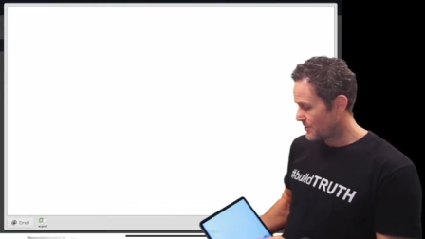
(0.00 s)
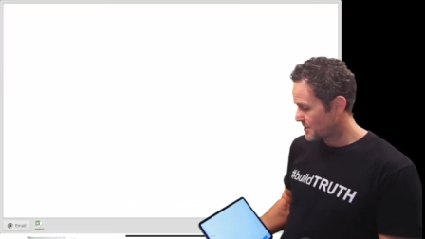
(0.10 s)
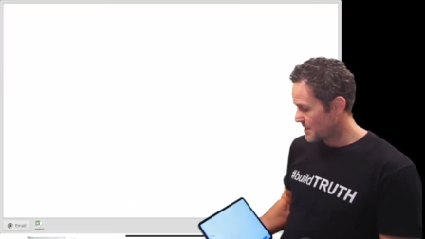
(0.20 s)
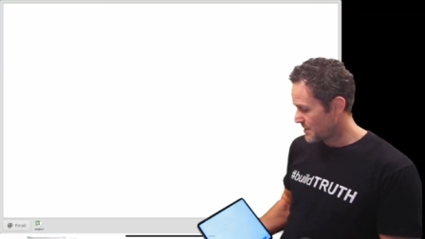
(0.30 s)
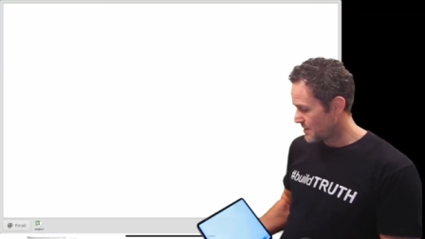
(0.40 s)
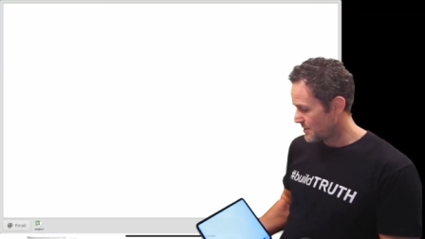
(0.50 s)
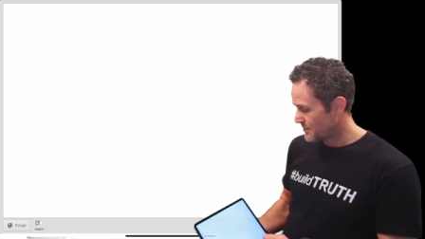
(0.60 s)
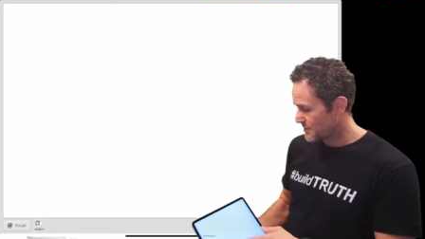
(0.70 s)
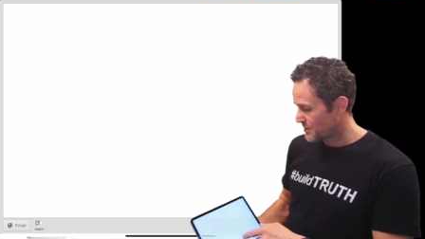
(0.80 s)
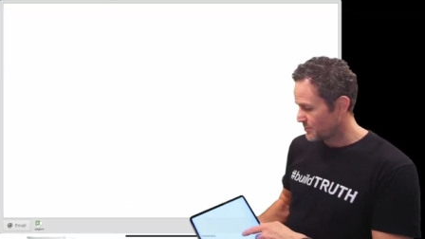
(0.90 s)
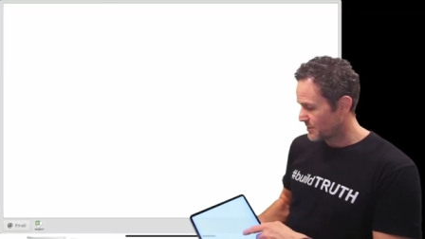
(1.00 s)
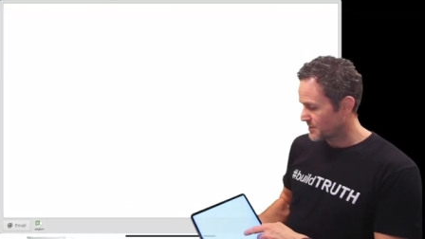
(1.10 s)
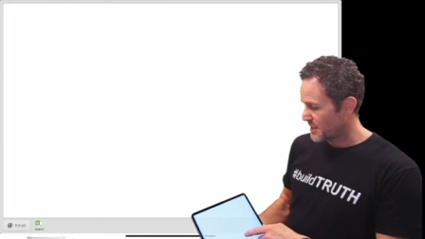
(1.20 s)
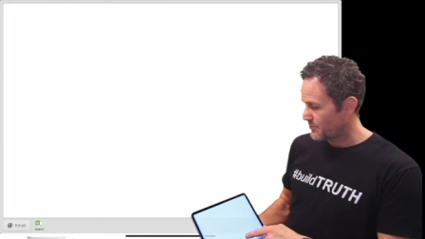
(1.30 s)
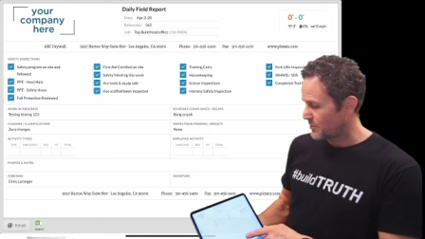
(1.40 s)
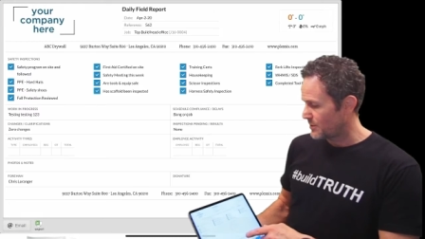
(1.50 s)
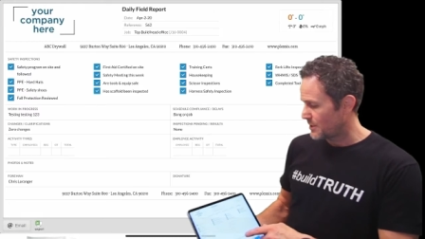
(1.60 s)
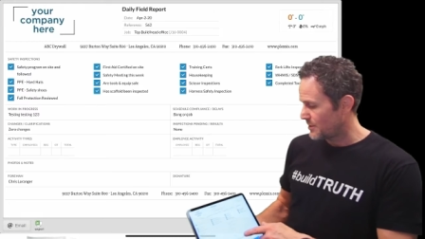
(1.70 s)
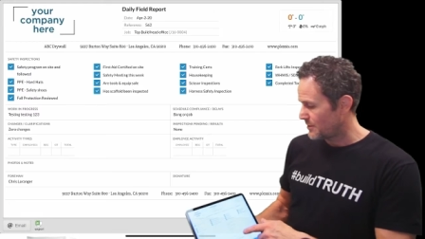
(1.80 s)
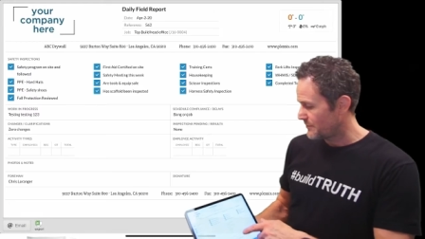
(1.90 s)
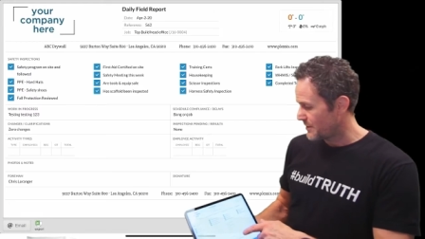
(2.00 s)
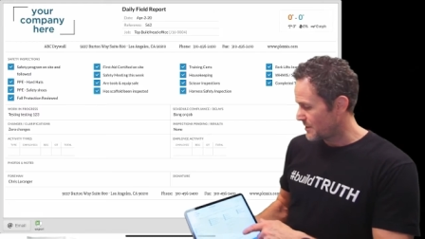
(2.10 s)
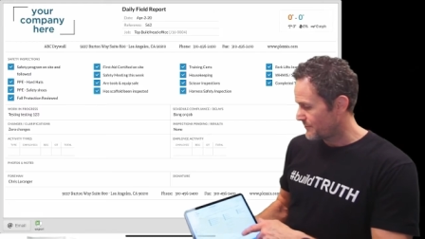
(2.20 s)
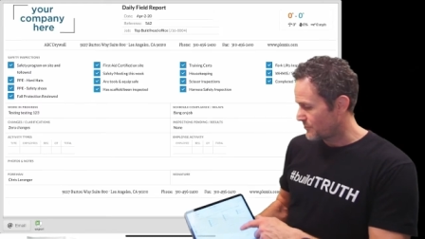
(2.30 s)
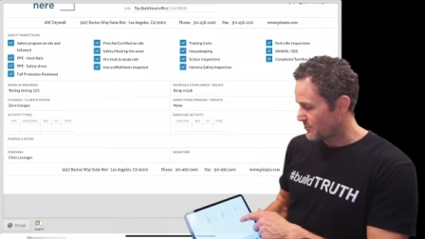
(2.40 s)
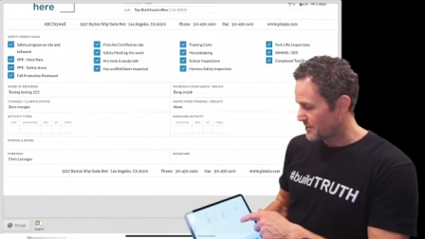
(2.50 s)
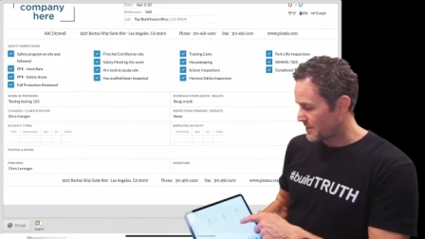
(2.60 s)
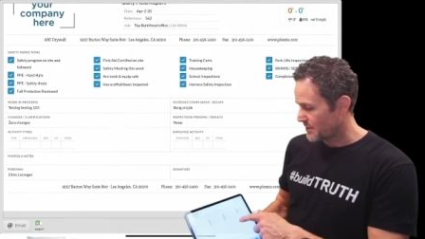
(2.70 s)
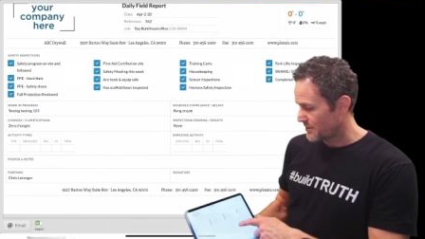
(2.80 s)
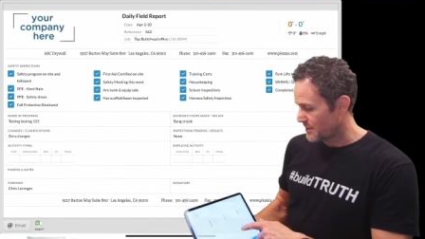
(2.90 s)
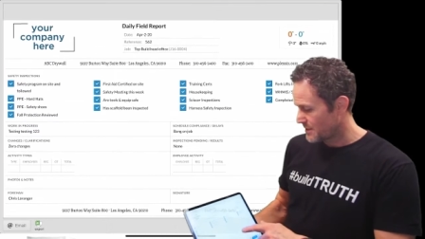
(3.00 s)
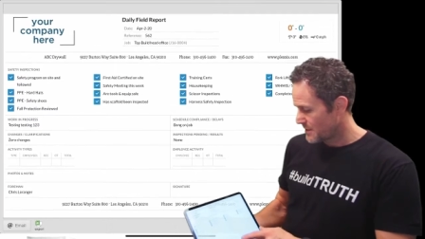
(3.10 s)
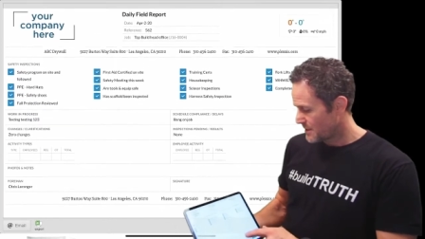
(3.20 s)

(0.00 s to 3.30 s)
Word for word: is a simple example of a foreman daily.